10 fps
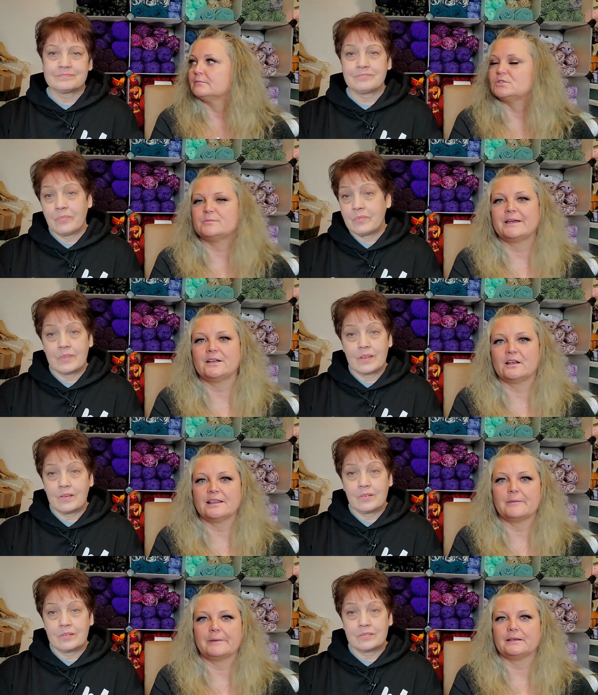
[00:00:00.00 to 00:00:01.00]
Speaker 1: She might
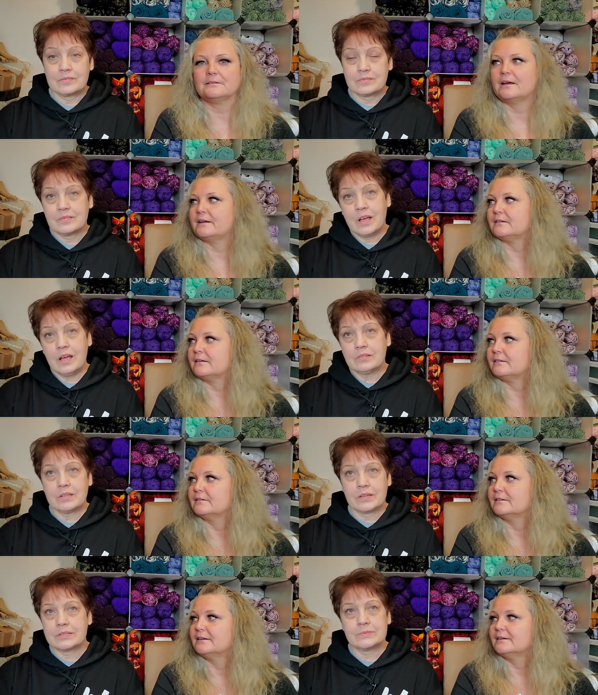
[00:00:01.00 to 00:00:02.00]
not let me. I don't
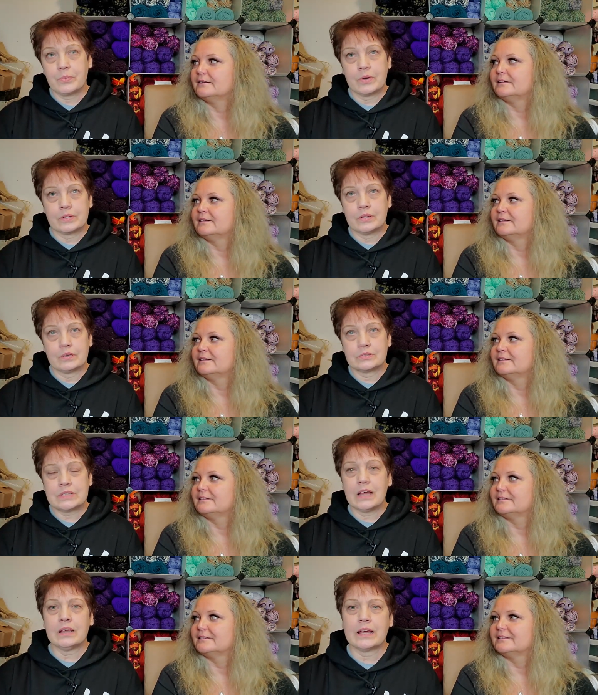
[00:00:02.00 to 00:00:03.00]
Speaker 2: know. At this point, you know,
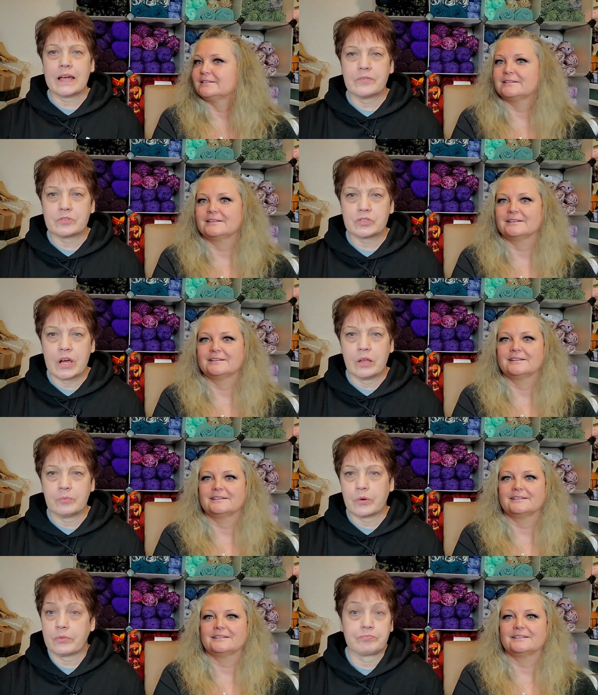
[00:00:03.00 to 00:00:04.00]
it's kind of like after
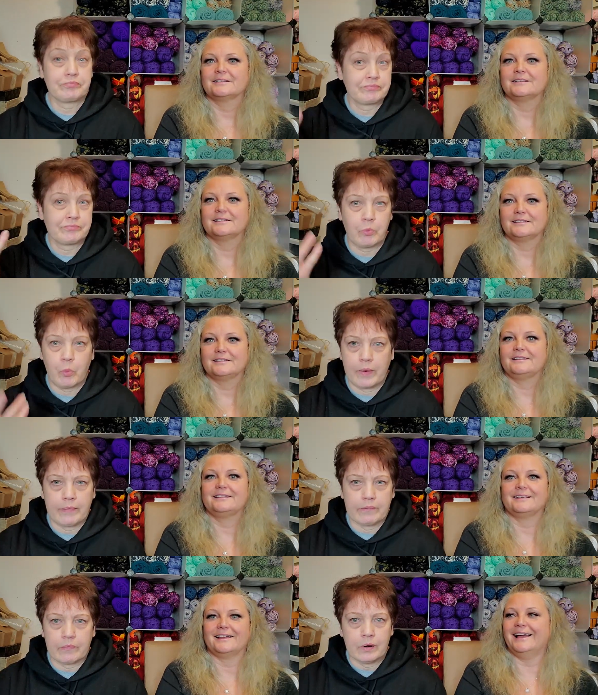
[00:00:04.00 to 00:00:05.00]
childbirth,
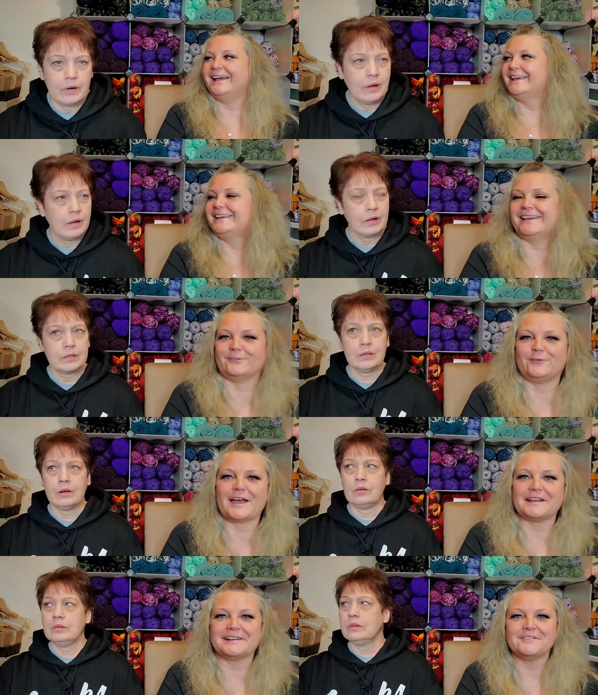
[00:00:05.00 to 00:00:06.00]
whatever.
Speaker 1: Yeah,
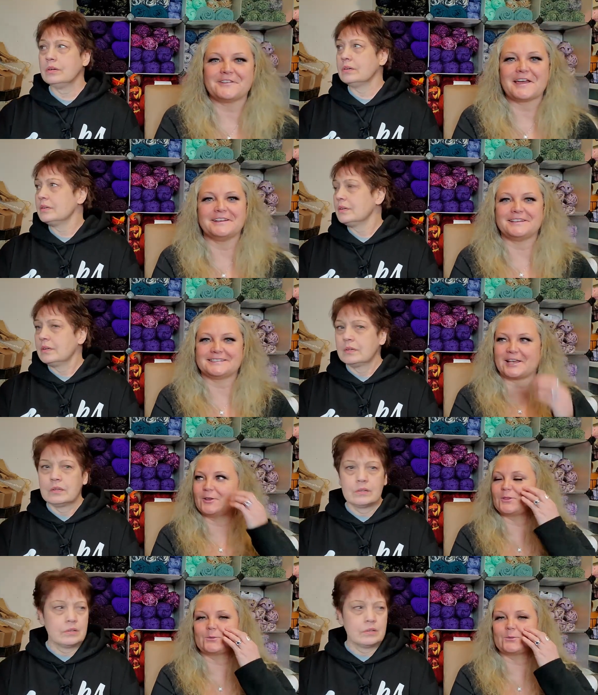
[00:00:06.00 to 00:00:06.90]
vanity's out the